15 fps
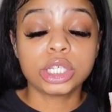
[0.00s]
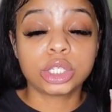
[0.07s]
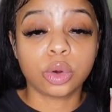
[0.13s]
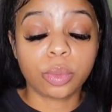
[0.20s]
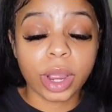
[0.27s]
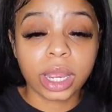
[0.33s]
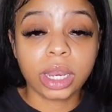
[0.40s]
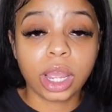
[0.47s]
So
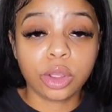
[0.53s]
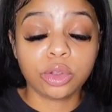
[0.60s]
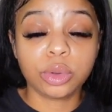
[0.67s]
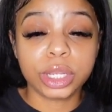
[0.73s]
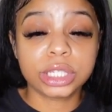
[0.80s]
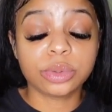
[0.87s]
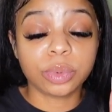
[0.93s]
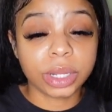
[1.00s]
right now, you
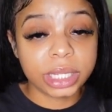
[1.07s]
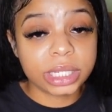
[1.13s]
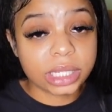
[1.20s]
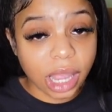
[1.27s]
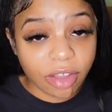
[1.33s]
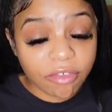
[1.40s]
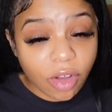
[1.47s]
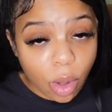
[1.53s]
need to really
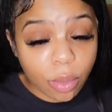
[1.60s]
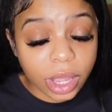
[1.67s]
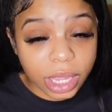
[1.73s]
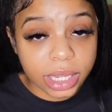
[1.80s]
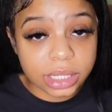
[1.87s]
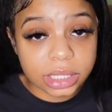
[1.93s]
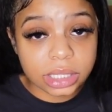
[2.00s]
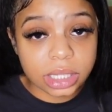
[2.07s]
stay
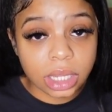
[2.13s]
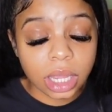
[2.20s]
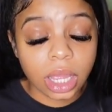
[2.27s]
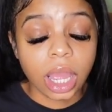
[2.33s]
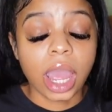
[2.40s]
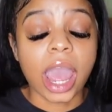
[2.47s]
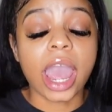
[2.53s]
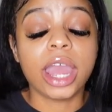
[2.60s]
focused,
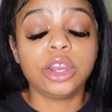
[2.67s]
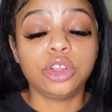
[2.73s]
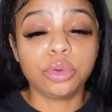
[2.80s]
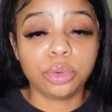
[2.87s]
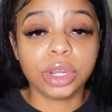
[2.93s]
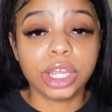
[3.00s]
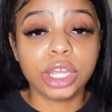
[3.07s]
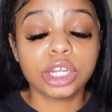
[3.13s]
and you
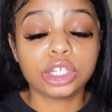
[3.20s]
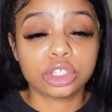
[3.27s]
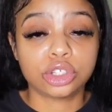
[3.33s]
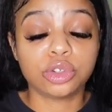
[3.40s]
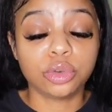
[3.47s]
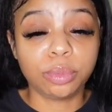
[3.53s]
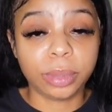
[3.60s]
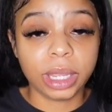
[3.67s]
need
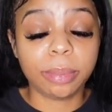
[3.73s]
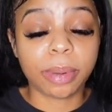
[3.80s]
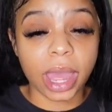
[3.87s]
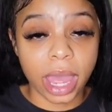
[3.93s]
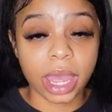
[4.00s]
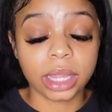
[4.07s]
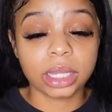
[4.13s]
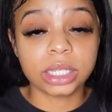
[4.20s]
to be
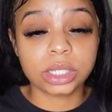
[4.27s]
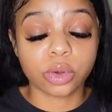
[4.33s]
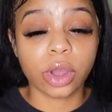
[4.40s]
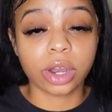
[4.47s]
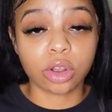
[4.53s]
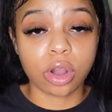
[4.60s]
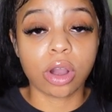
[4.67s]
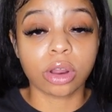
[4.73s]
paying this
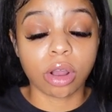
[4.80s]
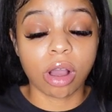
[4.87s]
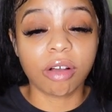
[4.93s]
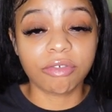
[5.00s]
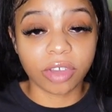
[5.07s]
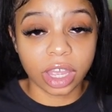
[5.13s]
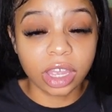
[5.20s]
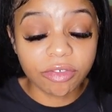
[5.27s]
credit card
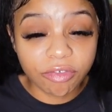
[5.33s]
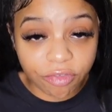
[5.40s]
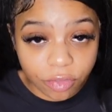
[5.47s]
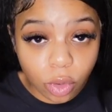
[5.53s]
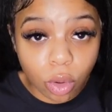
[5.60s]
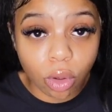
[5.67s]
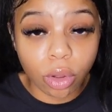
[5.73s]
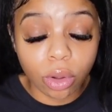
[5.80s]
off in
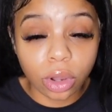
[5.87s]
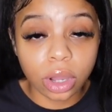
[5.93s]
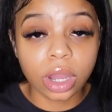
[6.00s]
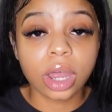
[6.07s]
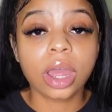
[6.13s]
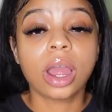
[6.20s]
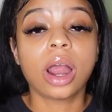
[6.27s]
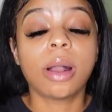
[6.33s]
full
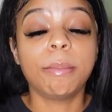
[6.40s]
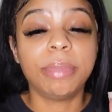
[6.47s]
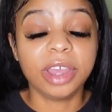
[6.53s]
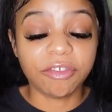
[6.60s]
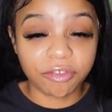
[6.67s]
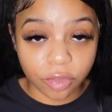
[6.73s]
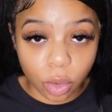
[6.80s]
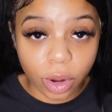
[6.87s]

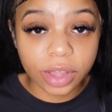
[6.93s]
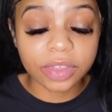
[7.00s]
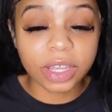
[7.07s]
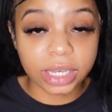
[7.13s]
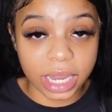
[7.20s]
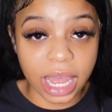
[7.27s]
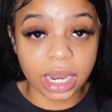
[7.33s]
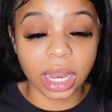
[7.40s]
before the
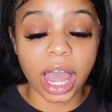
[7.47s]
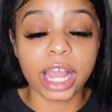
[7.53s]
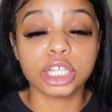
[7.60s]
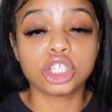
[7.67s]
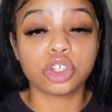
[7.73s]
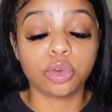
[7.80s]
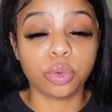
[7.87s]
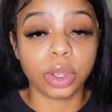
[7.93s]
deadline
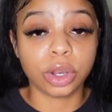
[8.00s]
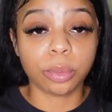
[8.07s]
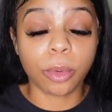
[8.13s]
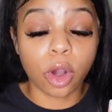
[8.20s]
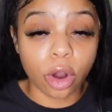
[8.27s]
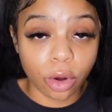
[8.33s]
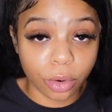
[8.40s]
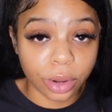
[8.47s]
so you can
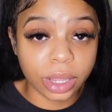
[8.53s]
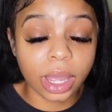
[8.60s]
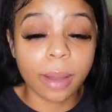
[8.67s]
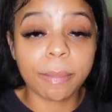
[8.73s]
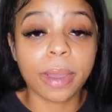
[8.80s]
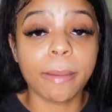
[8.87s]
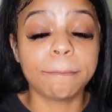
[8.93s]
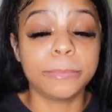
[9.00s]
hurry up
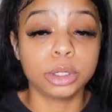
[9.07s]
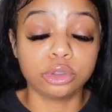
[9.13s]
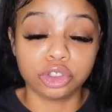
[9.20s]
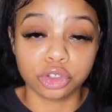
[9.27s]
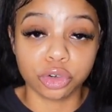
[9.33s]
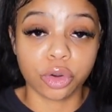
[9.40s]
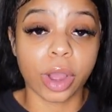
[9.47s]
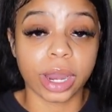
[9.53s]
and boost
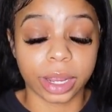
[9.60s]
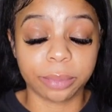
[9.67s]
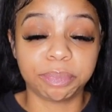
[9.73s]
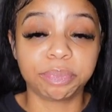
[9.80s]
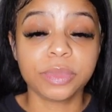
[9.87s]
your credit.